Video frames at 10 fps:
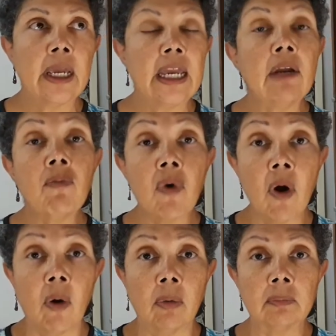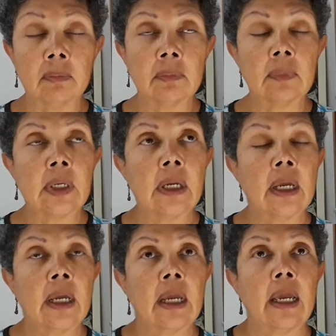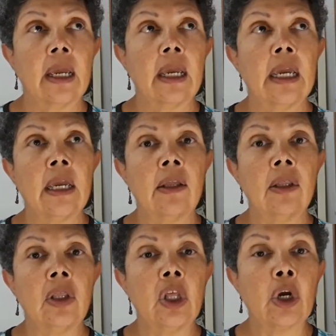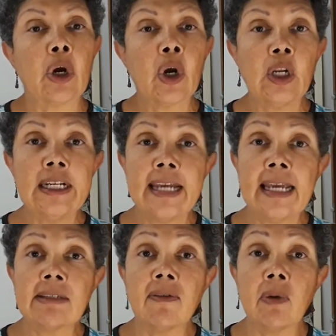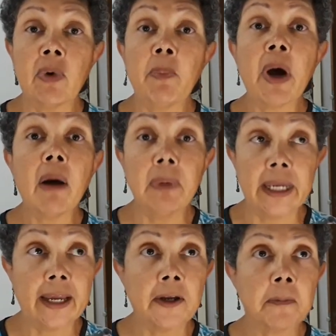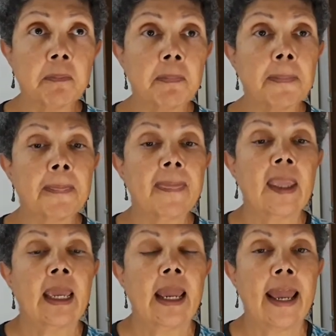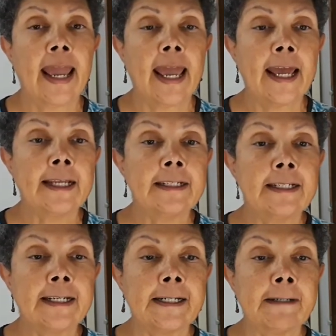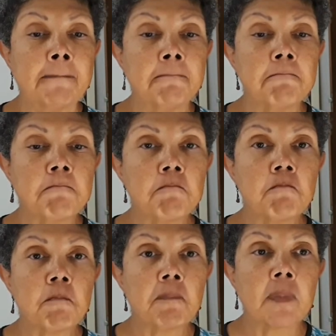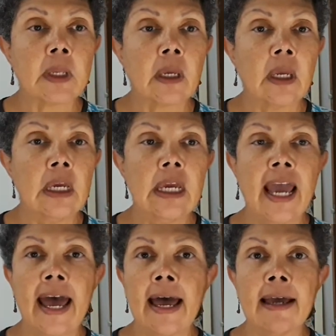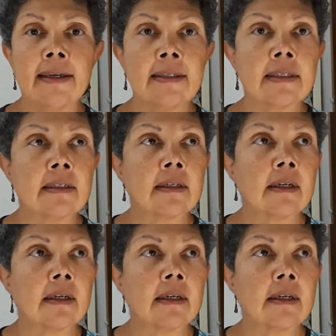in Rome in the early days of the Republic. And he has